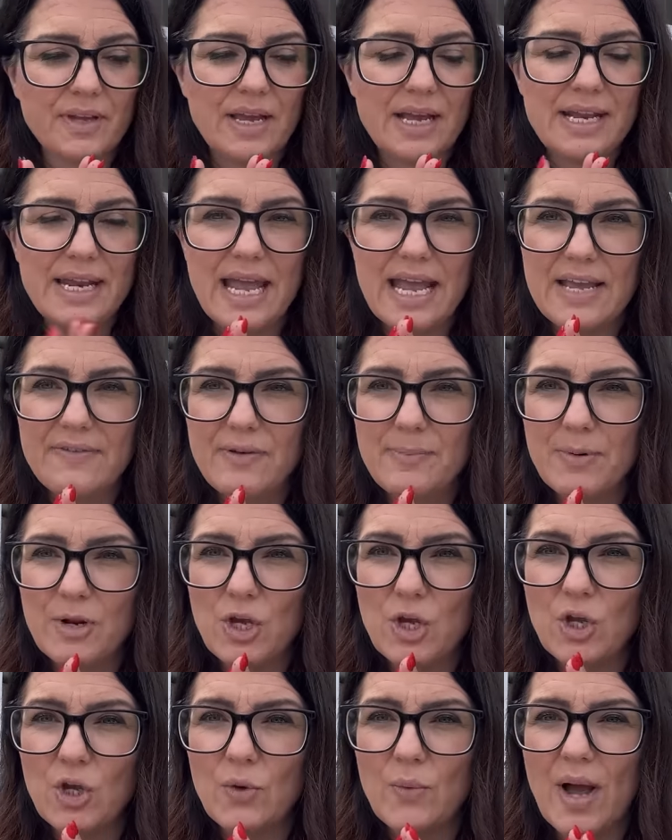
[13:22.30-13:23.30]
navy
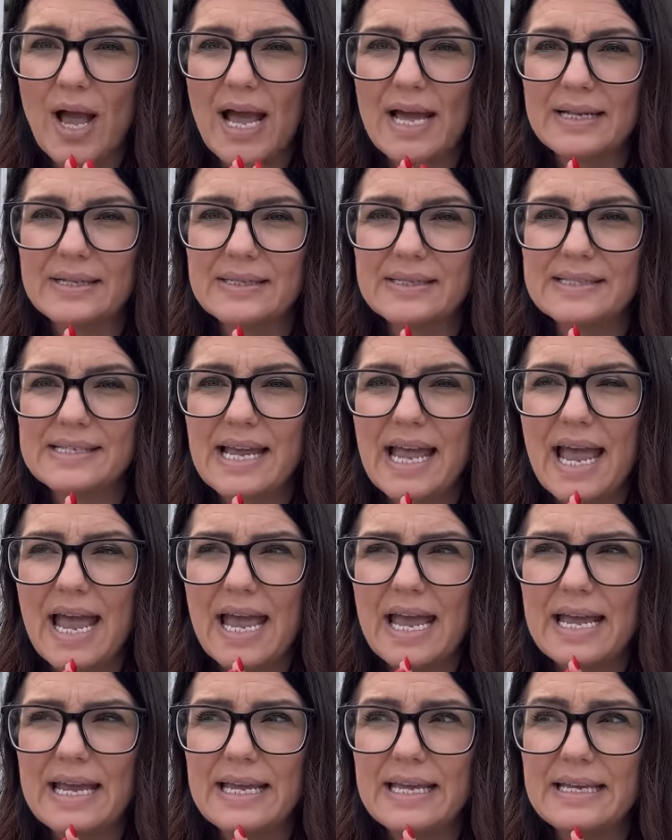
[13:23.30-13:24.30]
blue and
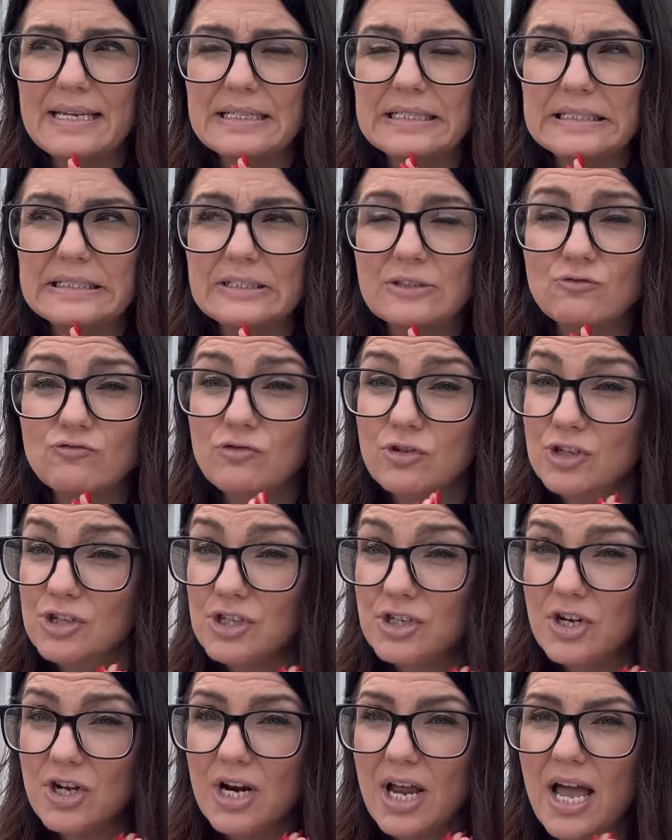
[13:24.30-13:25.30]
a
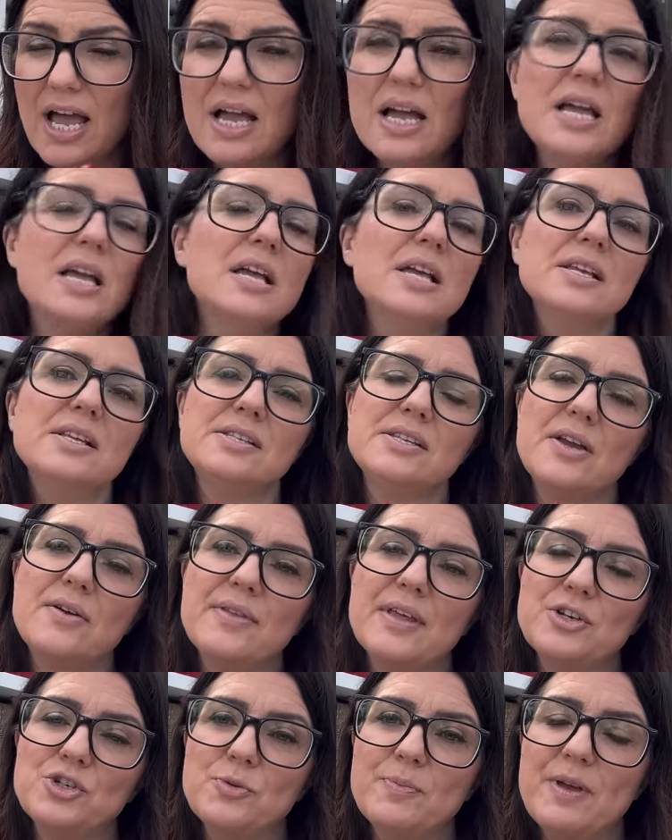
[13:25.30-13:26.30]
rust colour. So
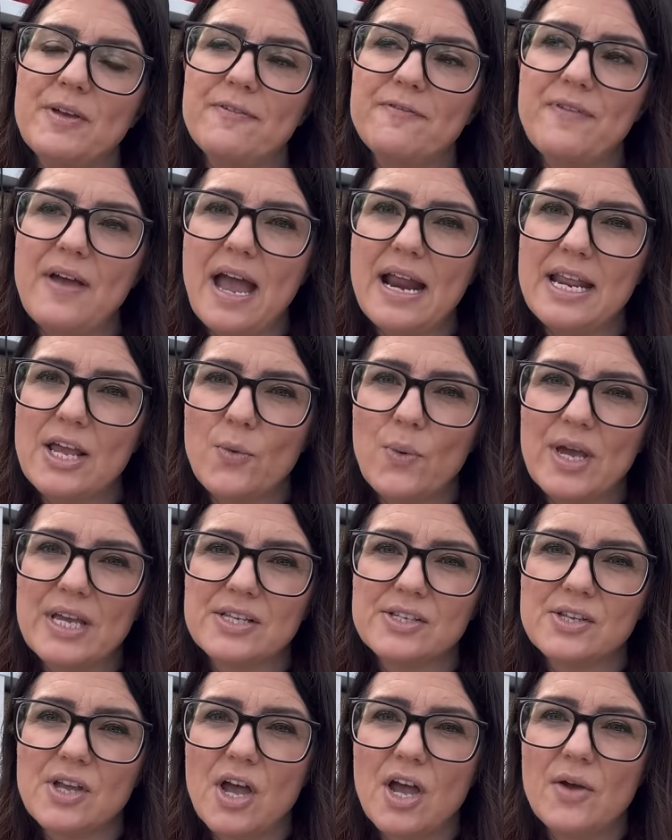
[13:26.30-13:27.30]
that should be a fairly quick
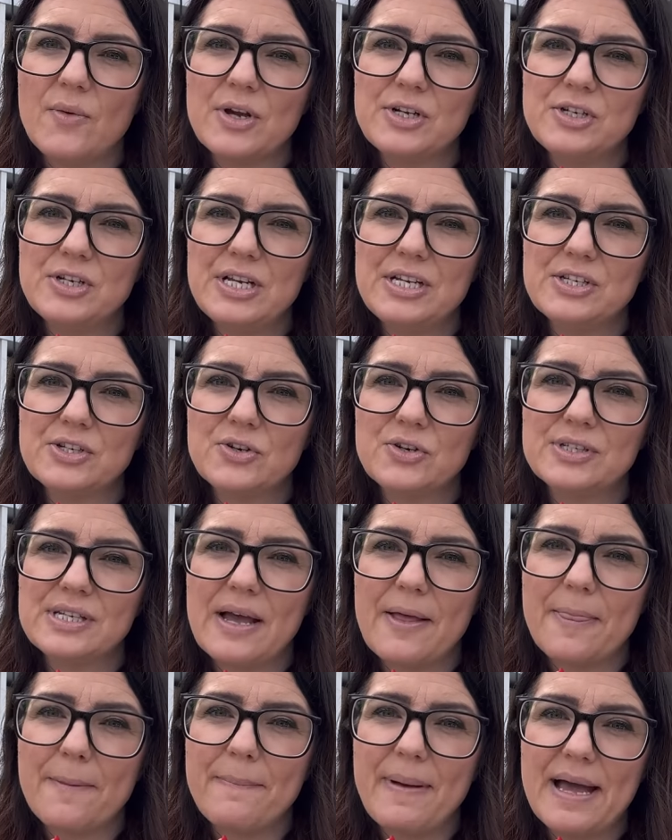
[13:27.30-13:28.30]
sew. I do need to cut
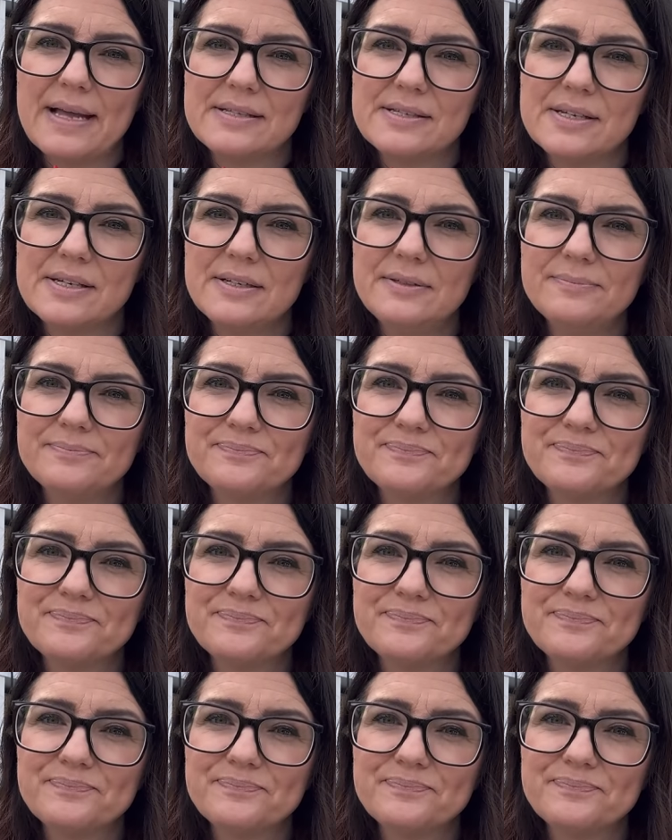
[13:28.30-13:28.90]
out the pattern.